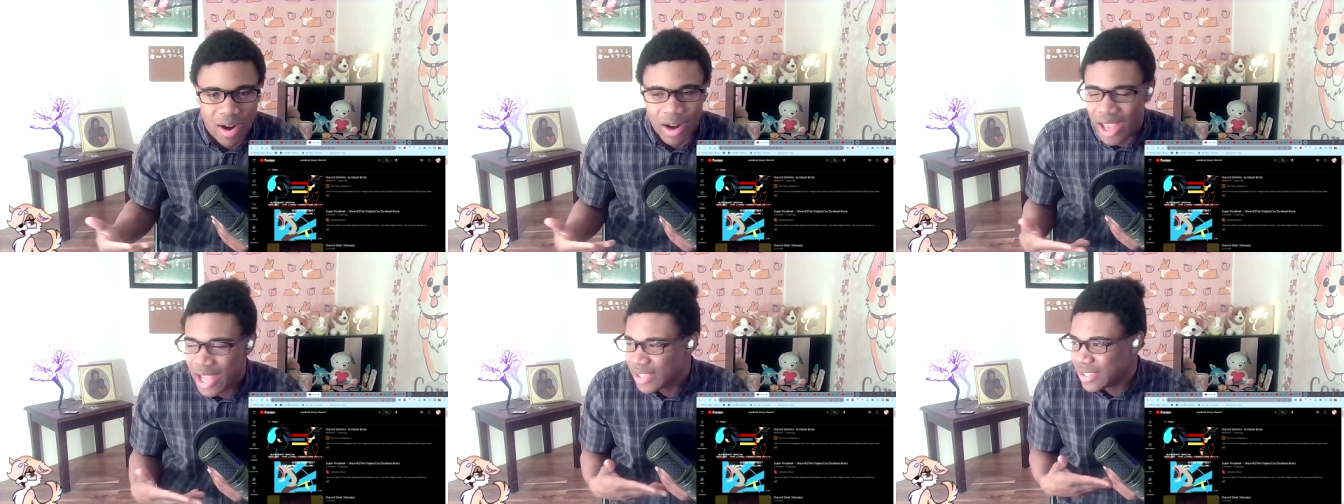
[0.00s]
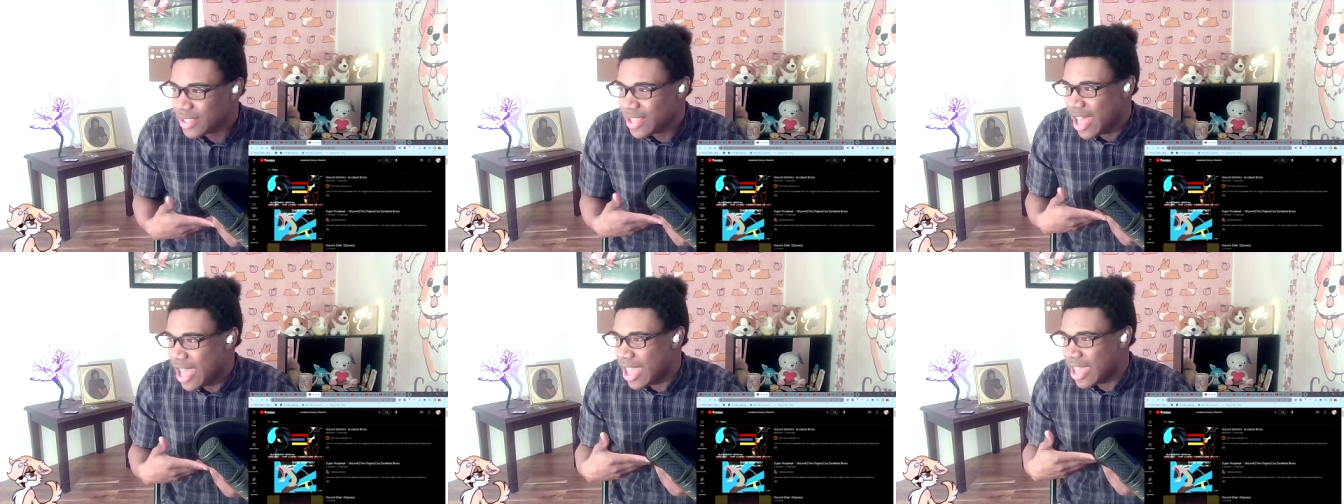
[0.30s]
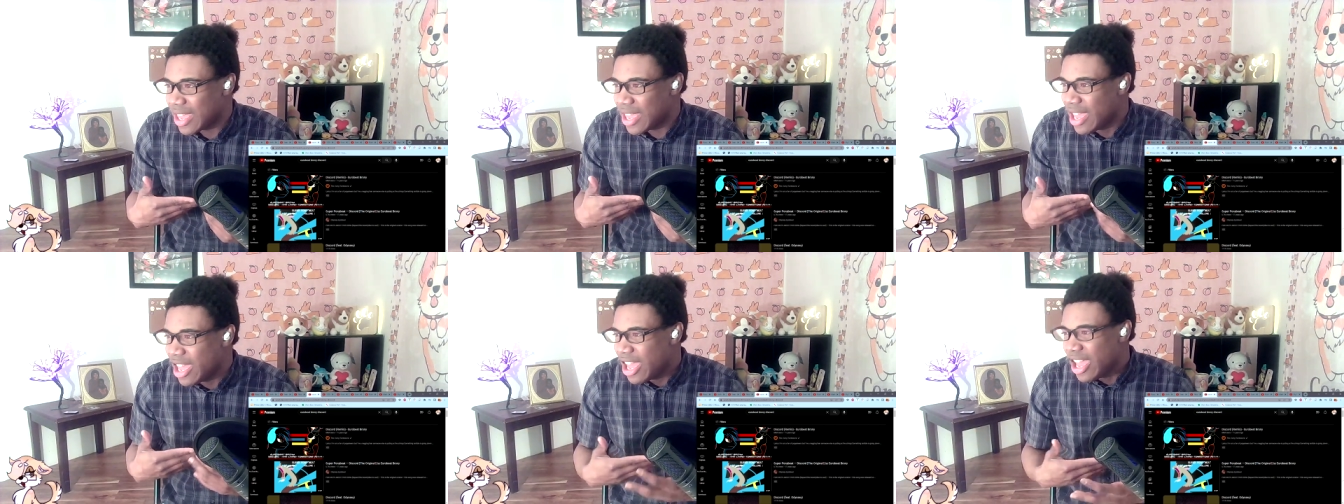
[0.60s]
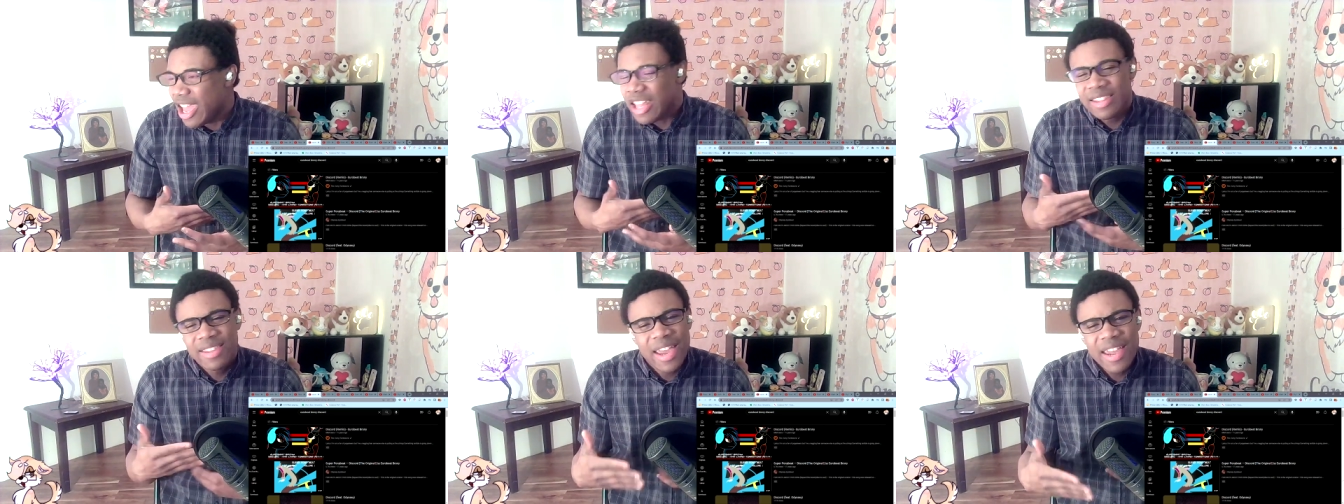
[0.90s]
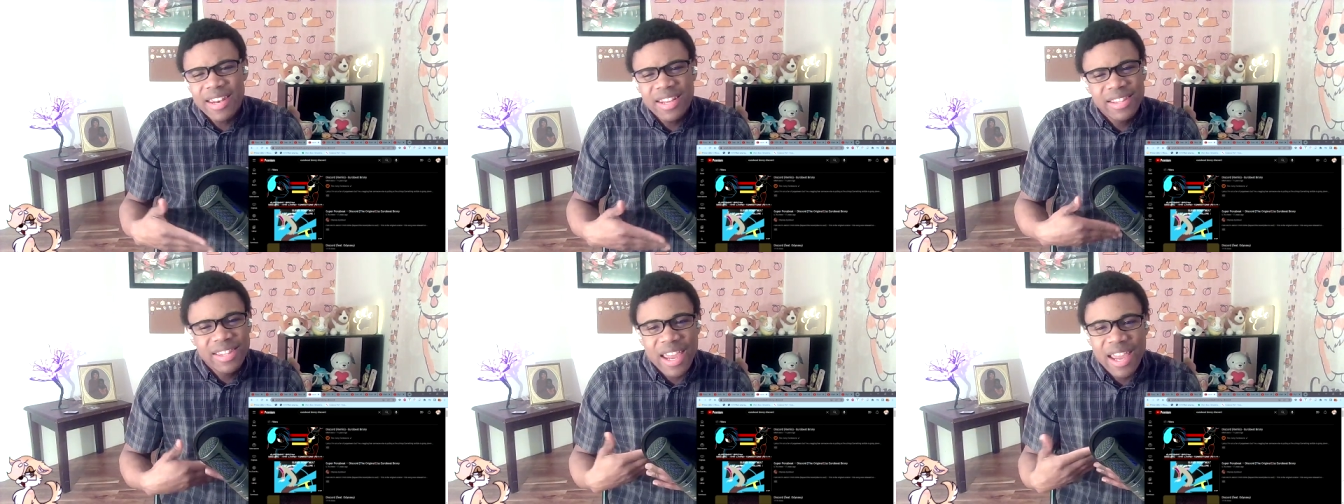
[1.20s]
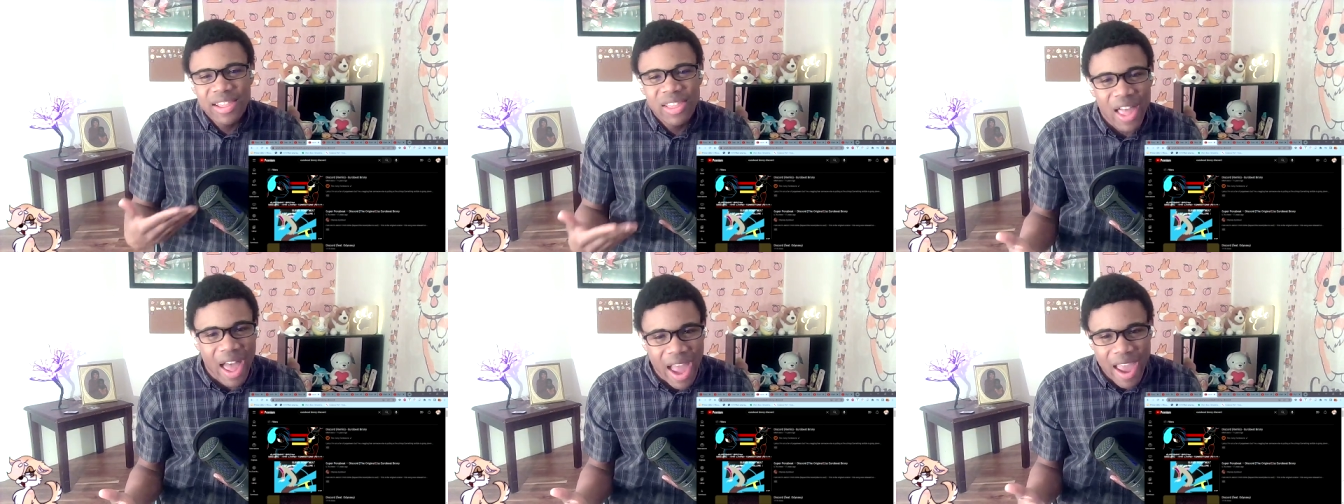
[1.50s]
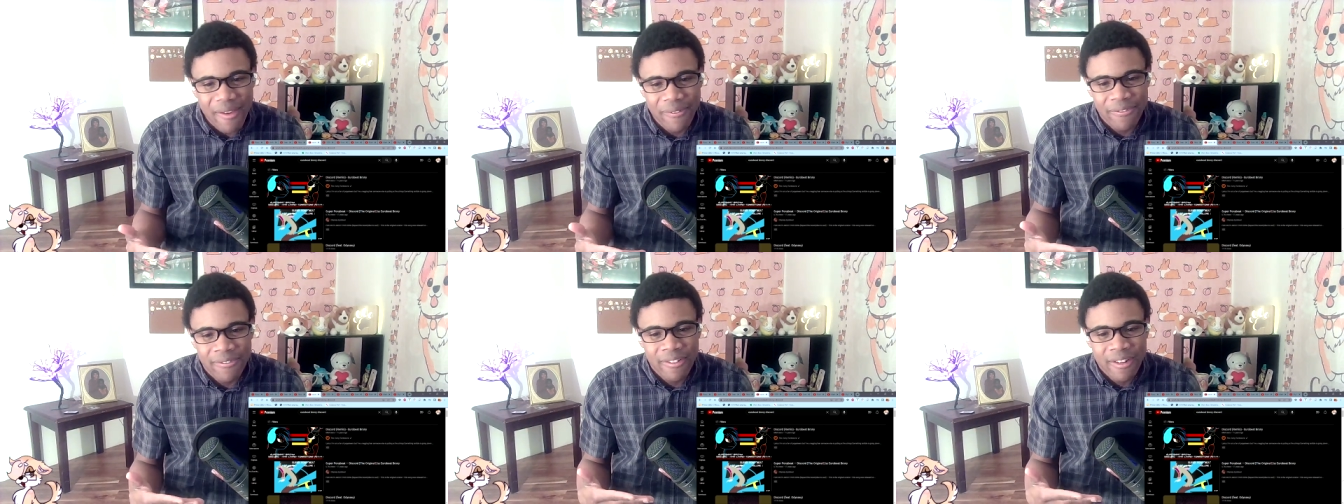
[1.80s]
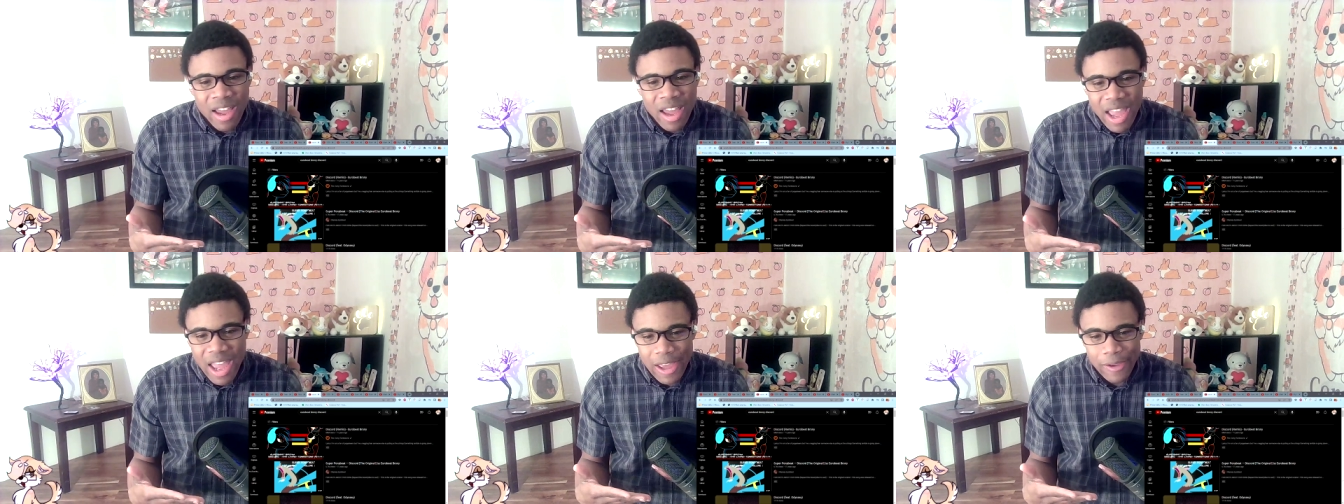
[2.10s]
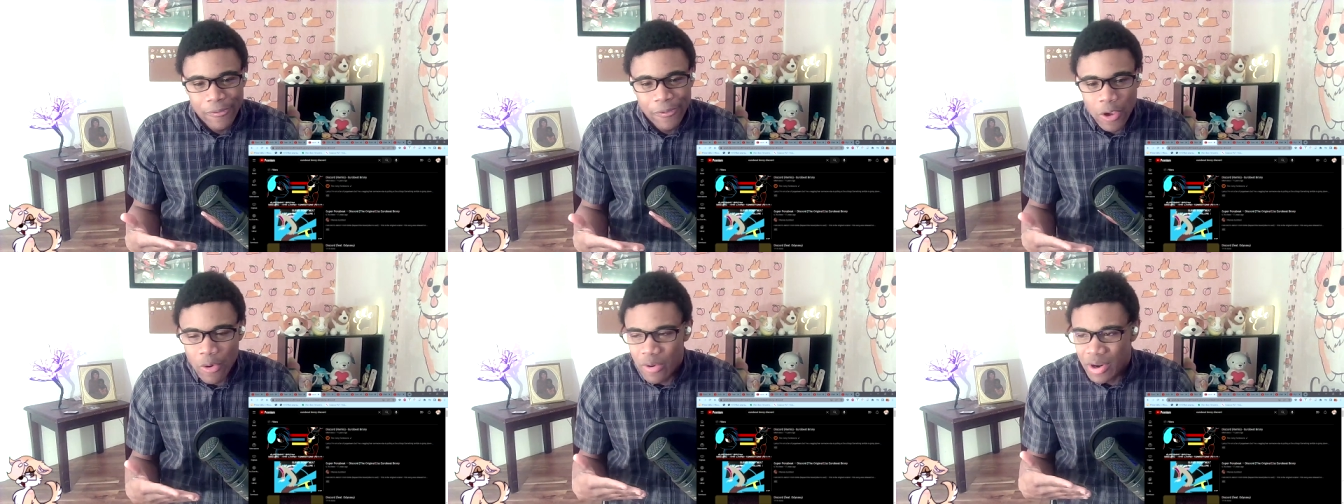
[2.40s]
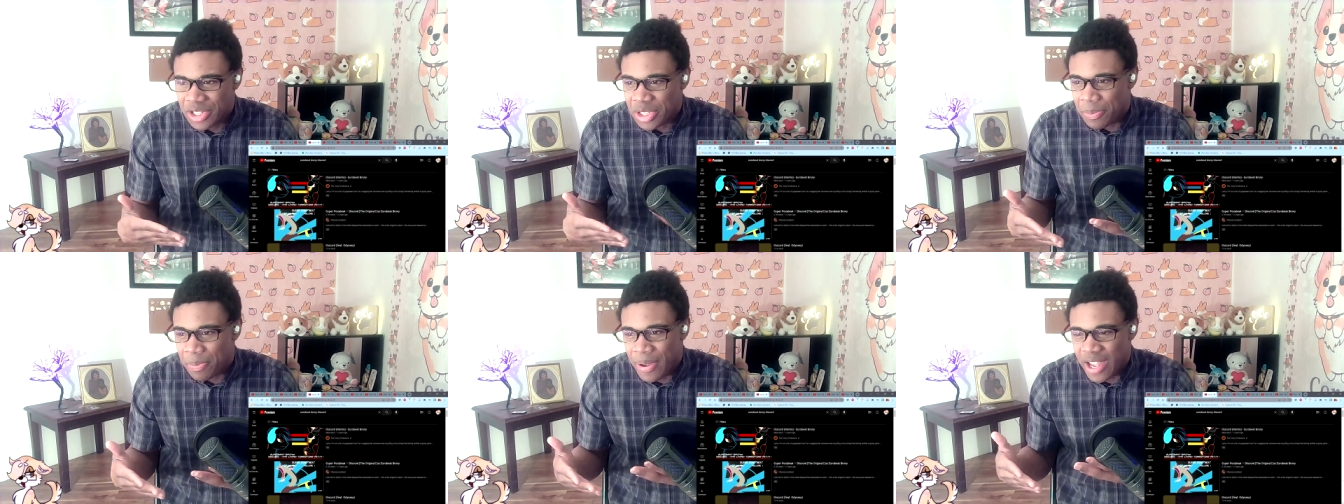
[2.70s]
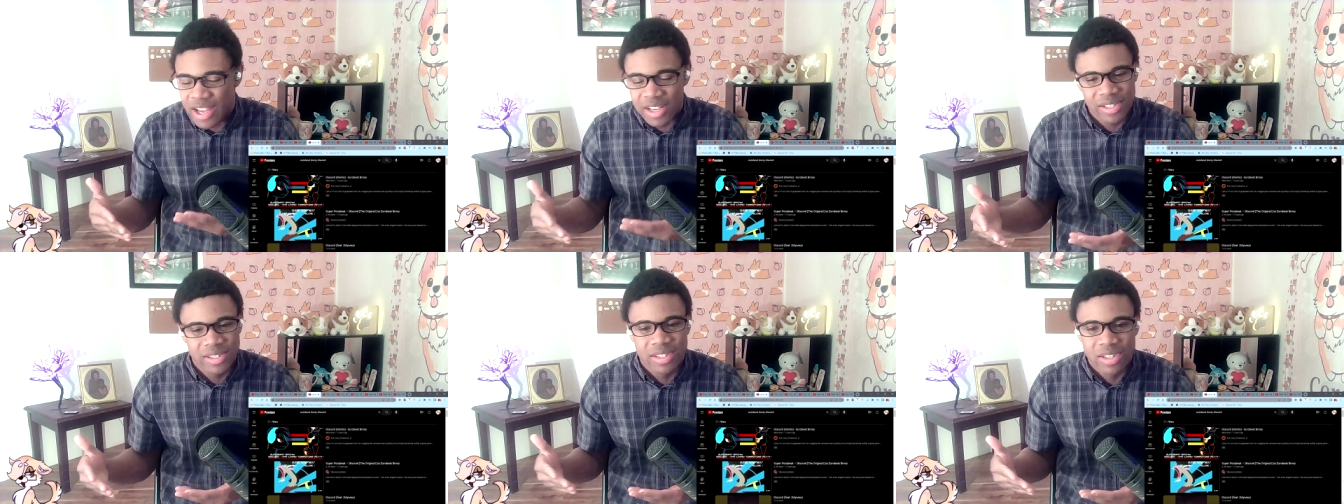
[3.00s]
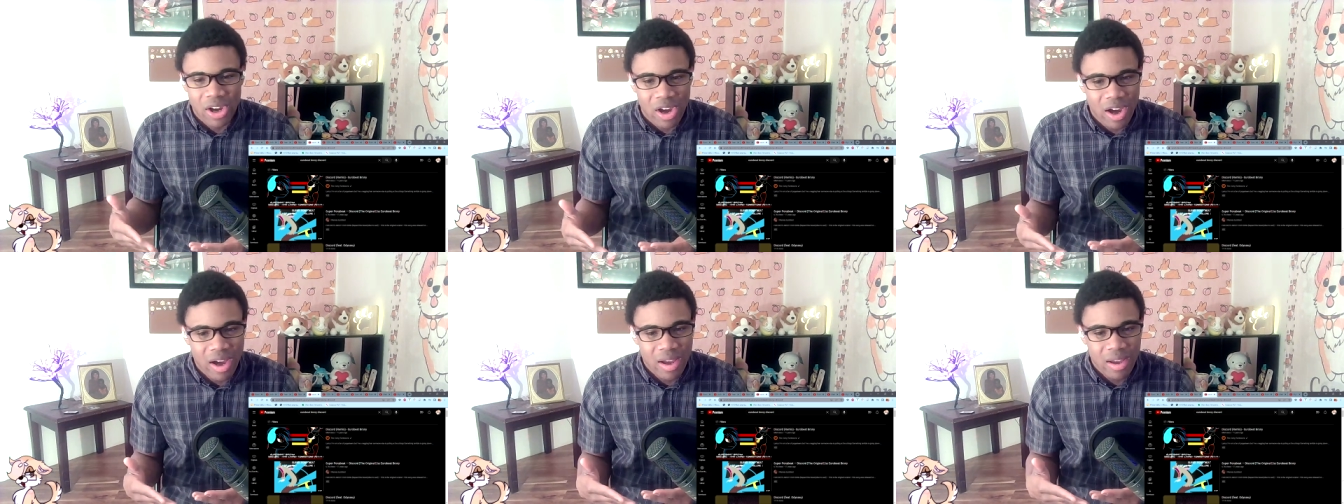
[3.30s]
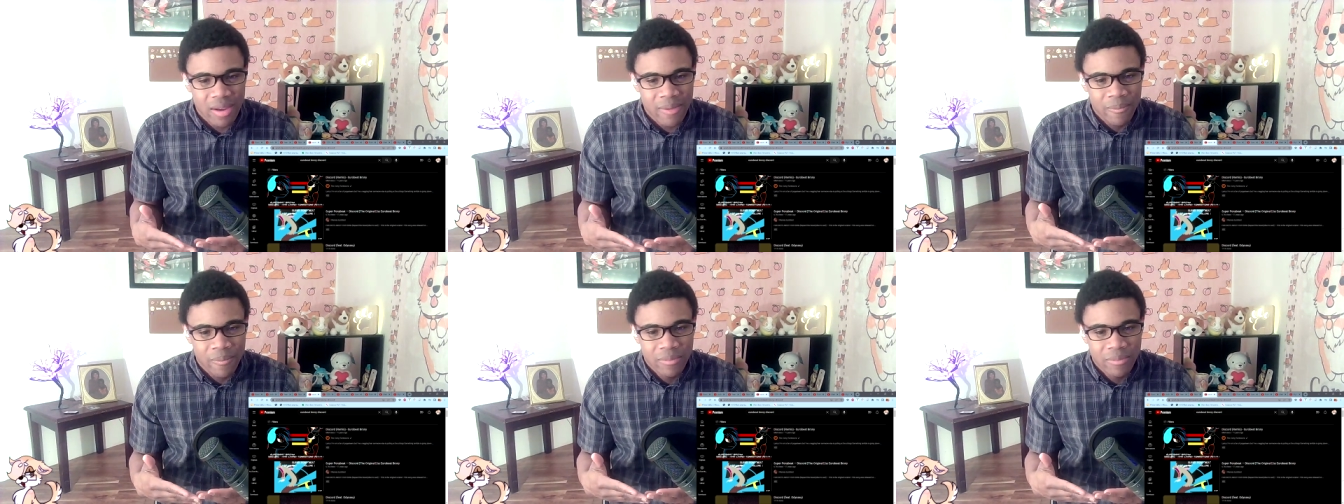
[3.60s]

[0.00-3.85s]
It's like day-to-day life. If you were to pick a song